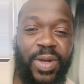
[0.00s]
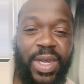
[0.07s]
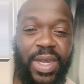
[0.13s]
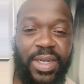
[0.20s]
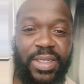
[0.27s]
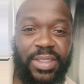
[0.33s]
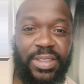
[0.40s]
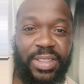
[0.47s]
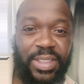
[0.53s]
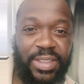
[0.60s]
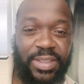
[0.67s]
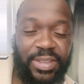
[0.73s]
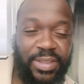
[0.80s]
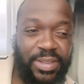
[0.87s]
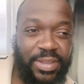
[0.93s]
out and,
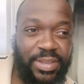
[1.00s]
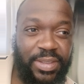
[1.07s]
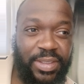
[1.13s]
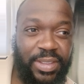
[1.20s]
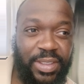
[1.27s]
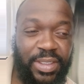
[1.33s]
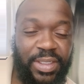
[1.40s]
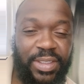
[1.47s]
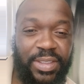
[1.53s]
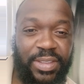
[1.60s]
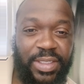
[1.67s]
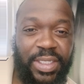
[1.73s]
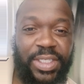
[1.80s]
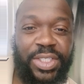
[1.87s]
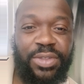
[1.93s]
and
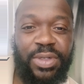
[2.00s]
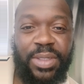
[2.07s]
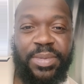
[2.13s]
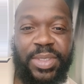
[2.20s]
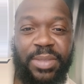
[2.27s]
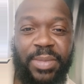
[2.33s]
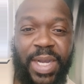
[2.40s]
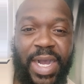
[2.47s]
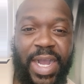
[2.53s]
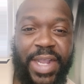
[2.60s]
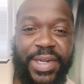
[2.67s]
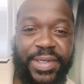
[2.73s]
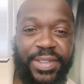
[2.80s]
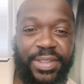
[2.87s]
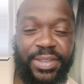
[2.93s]
dig you up some
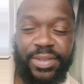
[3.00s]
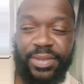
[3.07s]
iron